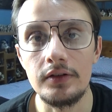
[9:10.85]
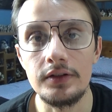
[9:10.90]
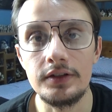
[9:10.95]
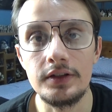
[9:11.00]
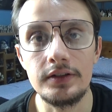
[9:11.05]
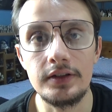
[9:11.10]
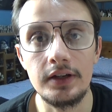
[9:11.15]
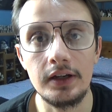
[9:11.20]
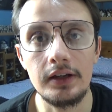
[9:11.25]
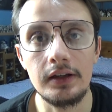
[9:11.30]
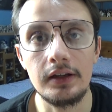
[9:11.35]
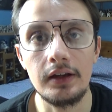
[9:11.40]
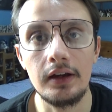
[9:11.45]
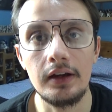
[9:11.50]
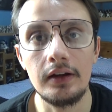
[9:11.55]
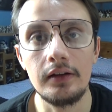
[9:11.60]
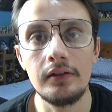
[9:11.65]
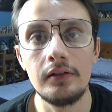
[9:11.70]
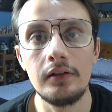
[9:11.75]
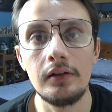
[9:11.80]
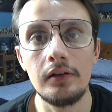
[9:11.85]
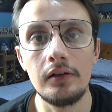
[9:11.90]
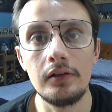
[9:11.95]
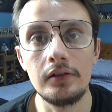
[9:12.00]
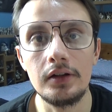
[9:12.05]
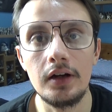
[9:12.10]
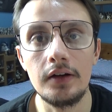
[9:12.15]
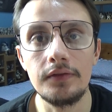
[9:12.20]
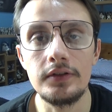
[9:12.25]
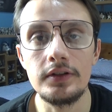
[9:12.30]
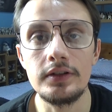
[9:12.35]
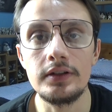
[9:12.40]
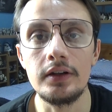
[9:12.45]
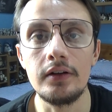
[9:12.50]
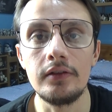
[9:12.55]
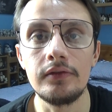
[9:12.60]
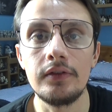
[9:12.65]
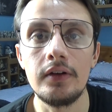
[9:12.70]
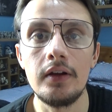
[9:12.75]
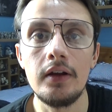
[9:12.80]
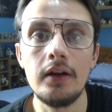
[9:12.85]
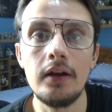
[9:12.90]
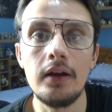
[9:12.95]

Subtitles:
So take care, look after yourself,